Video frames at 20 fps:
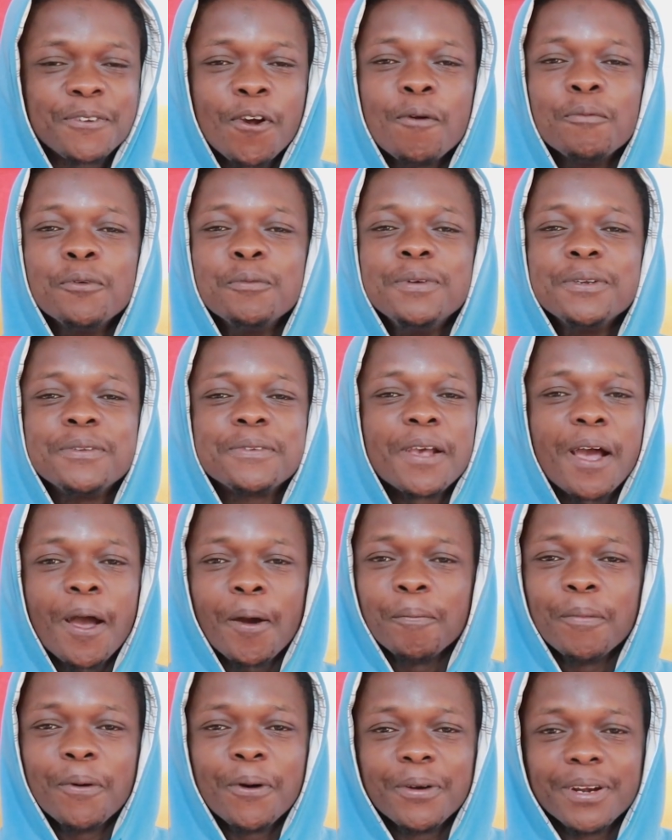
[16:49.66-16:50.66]
cho mu bi
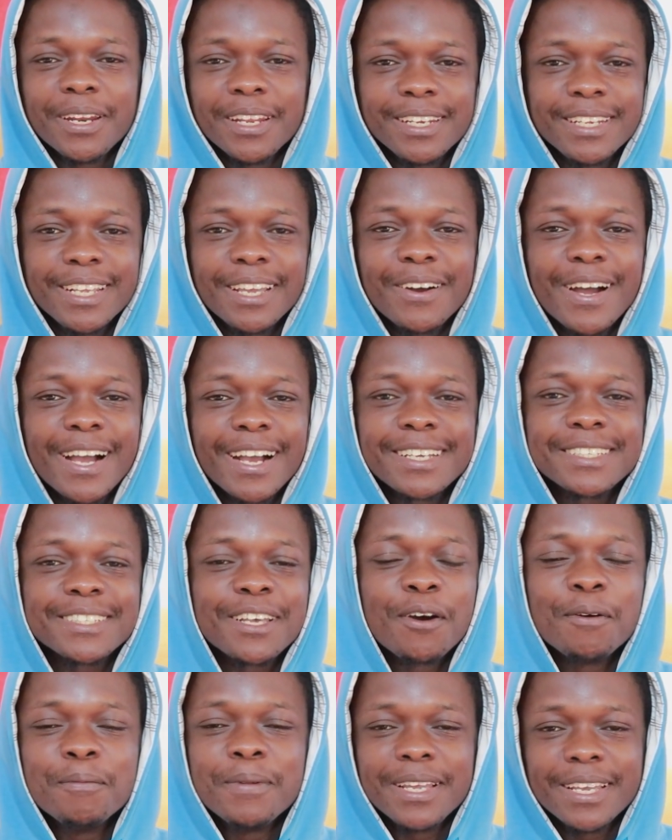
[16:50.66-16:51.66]
cha ball ne de wanga
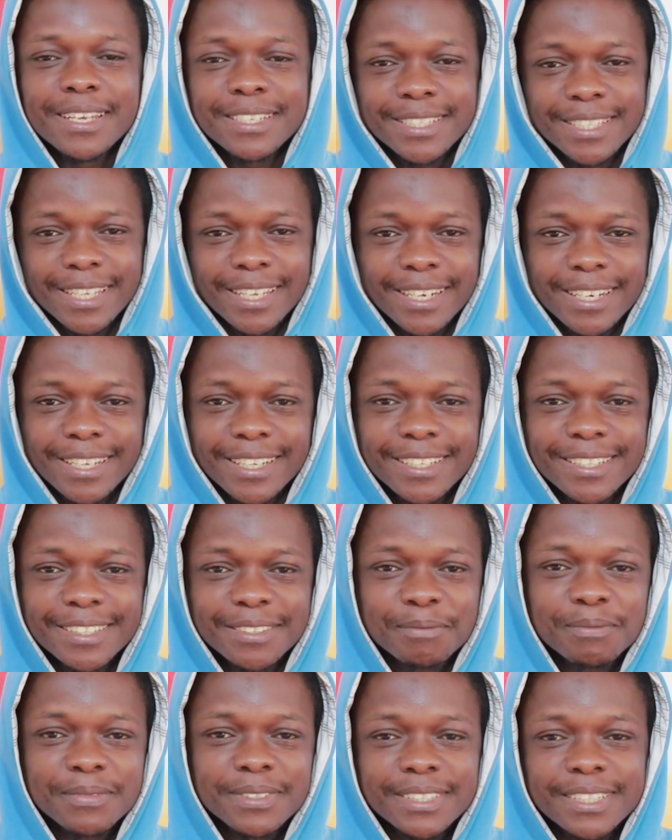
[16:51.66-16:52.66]
sa wo be ye steady
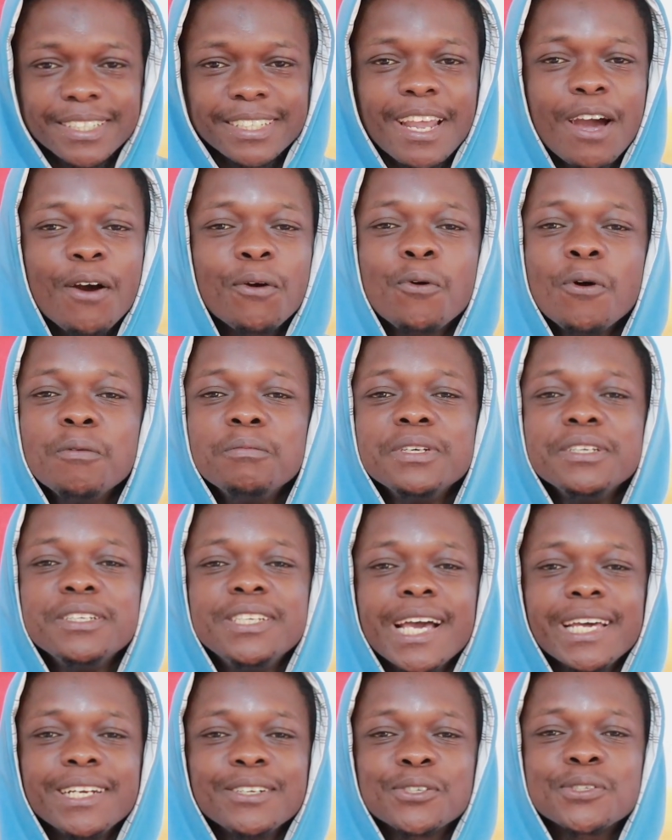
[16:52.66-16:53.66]
na ko
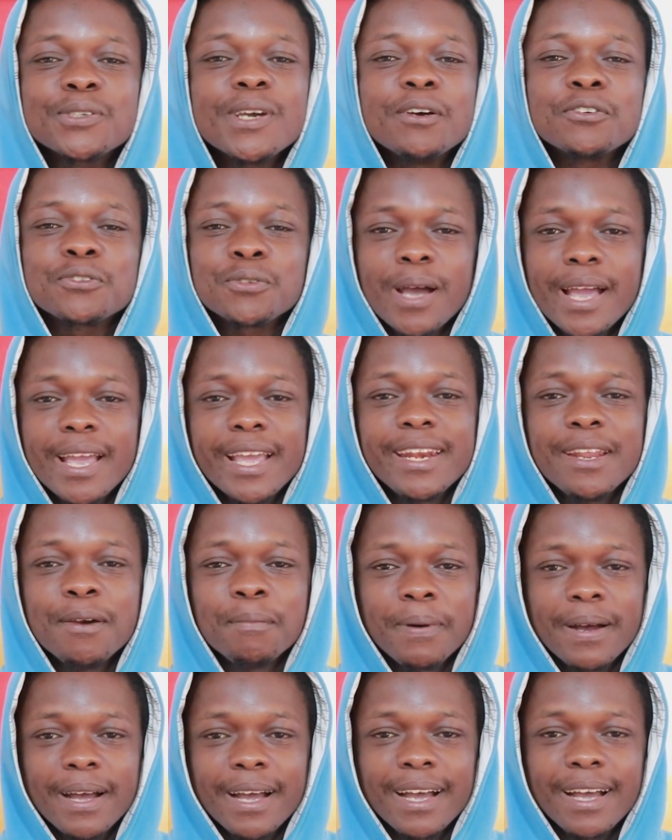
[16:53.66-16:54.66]
media no so e so aye
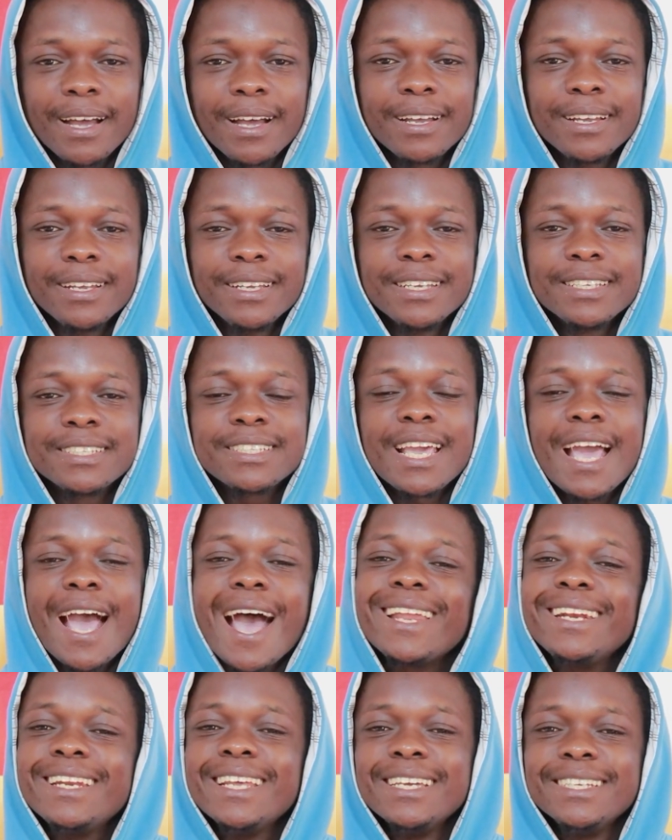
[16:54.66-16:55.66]
de pa se
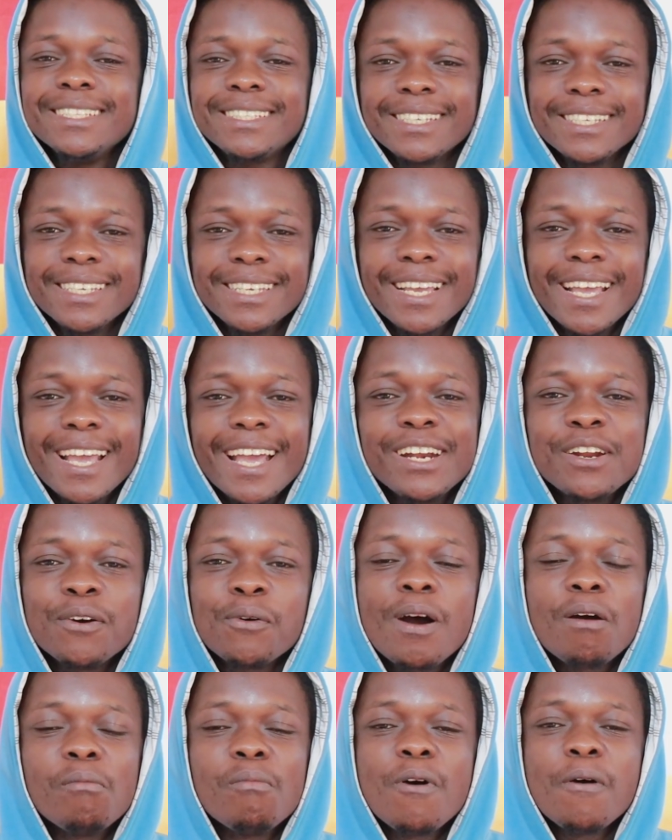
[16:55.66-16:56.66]
adenti ene
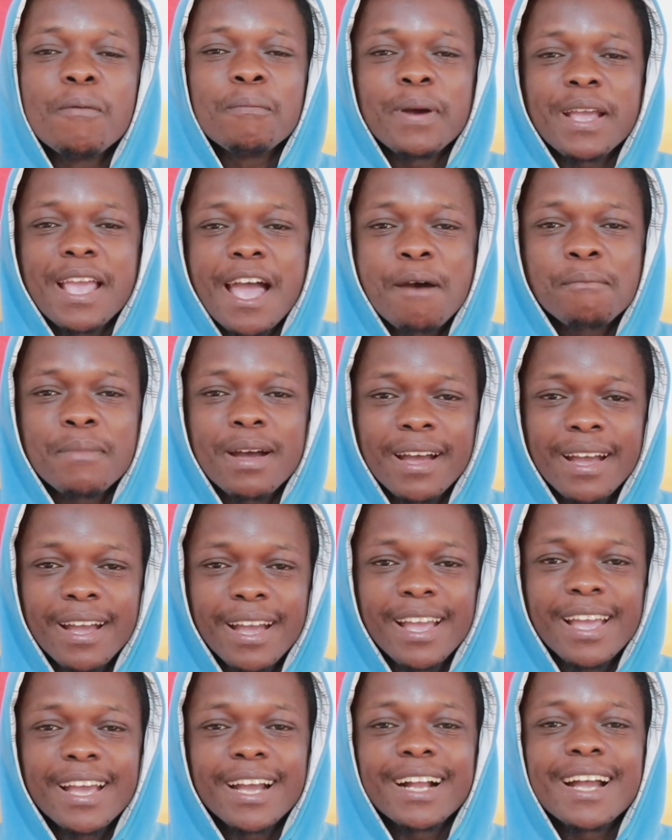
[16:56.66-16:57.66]
wa mo mpaya ma
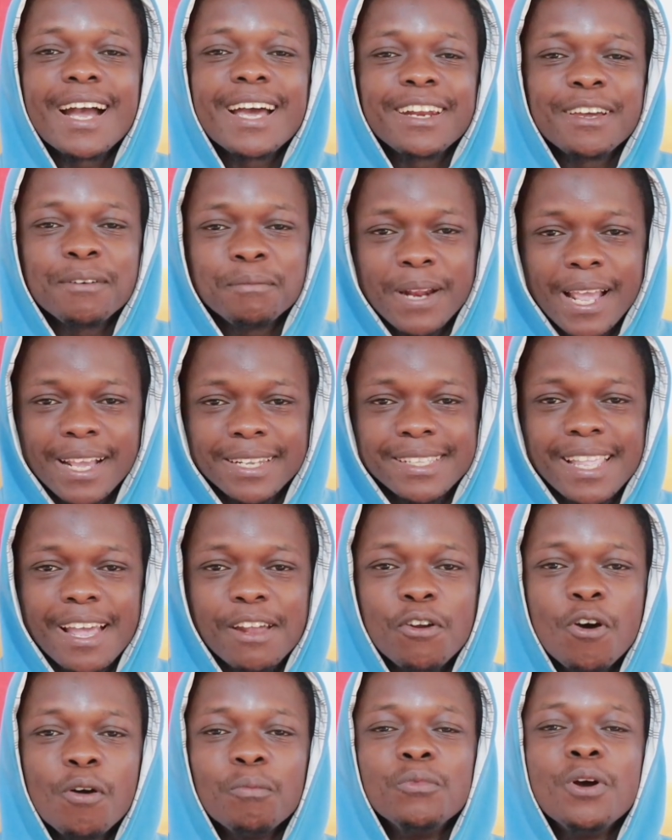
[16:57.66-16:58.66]
Ghana
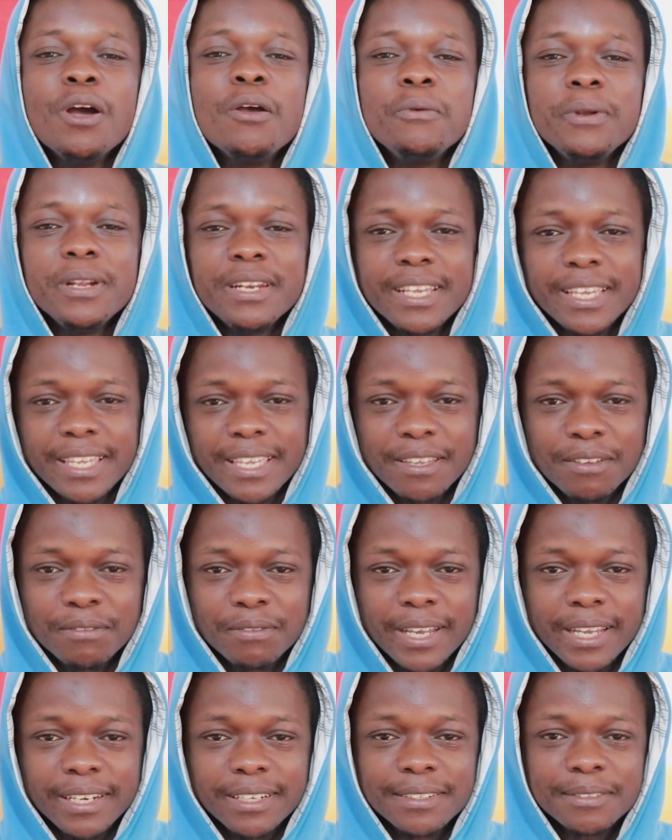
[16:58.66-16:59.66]
Blaster no mo enwi ni
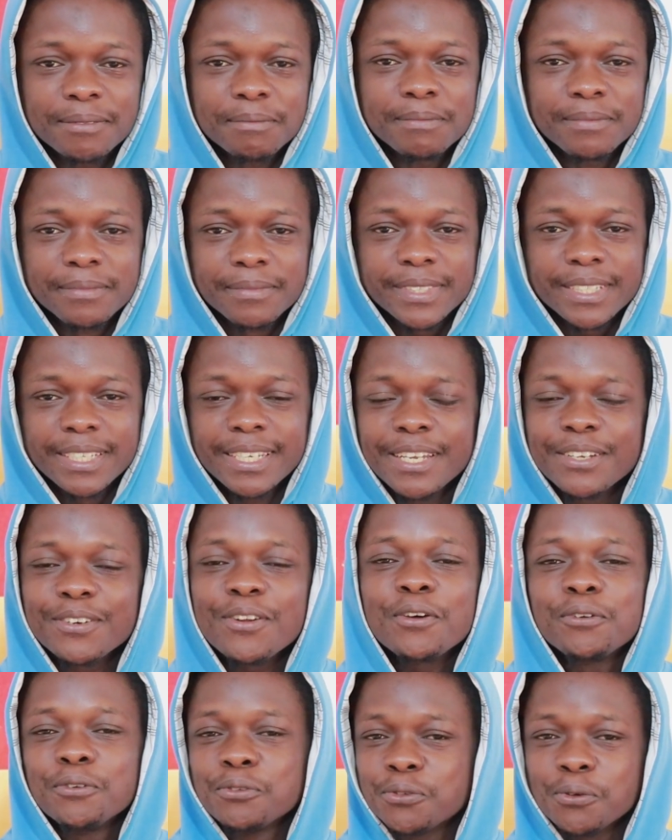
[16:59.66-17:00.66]
Kevin
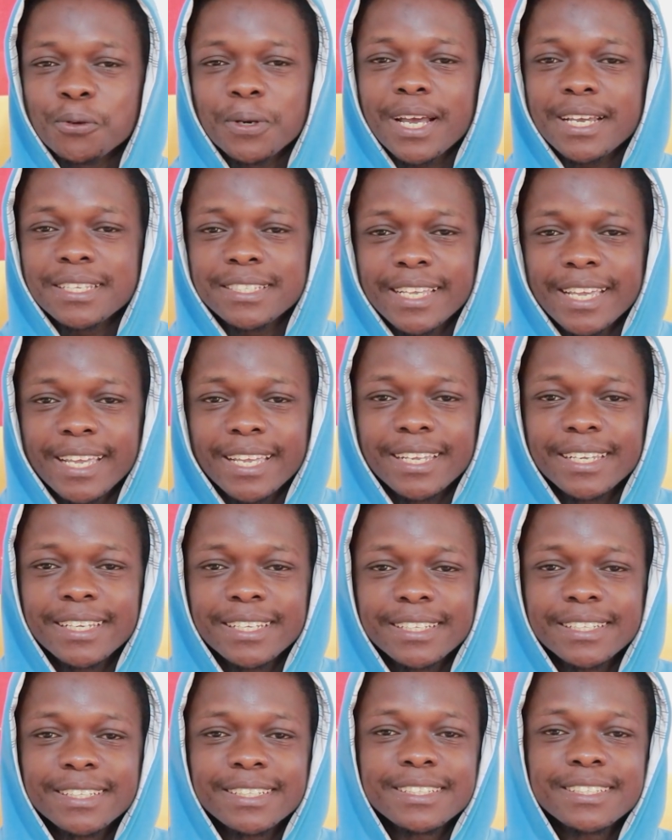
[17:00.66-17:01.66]
no no so ka se
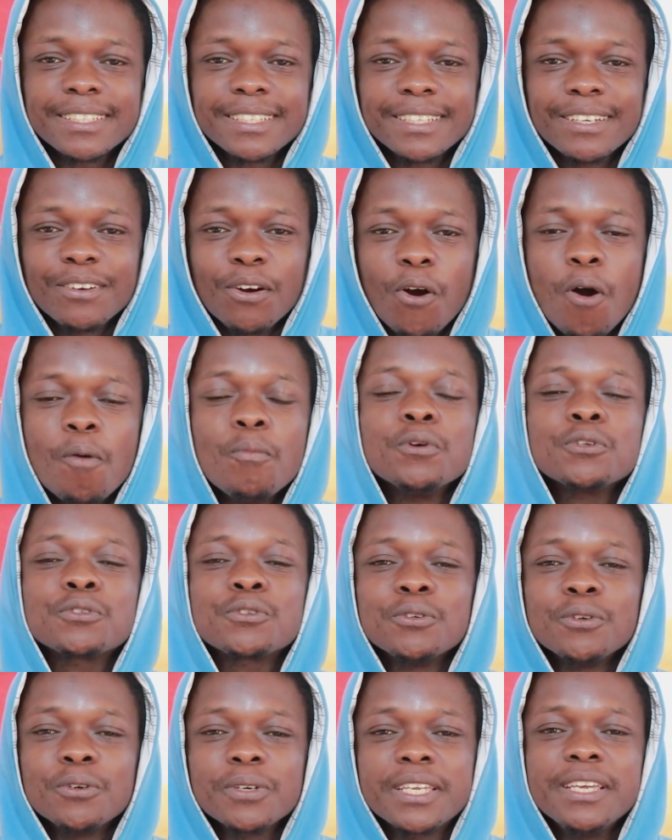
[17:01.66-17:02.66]
omo
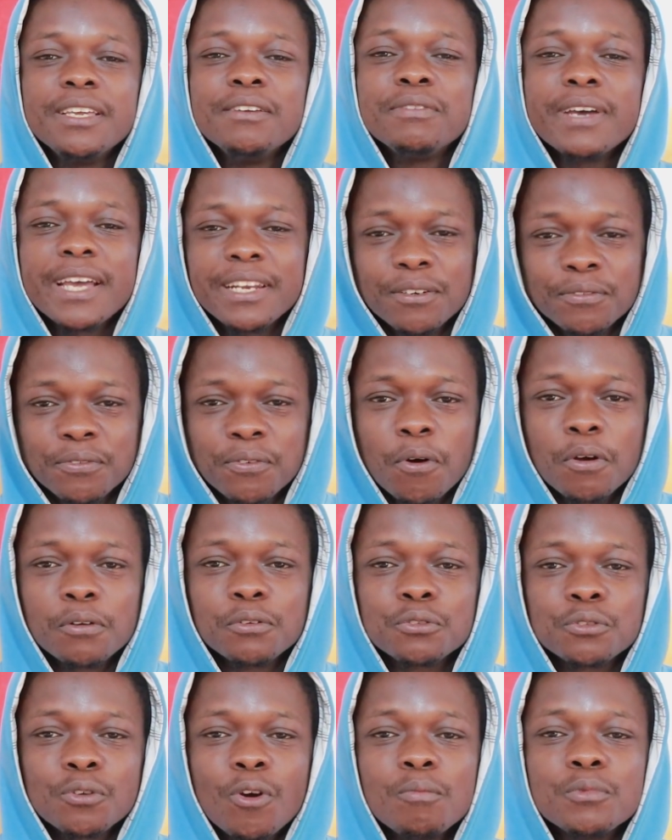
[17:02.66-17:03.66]
so no Kevin fo
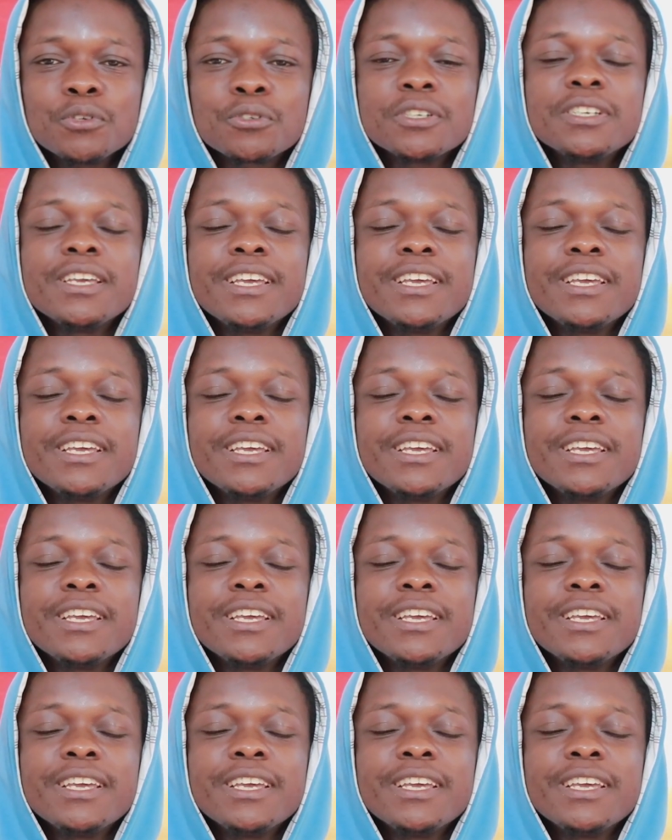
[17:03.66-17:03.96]
no so omo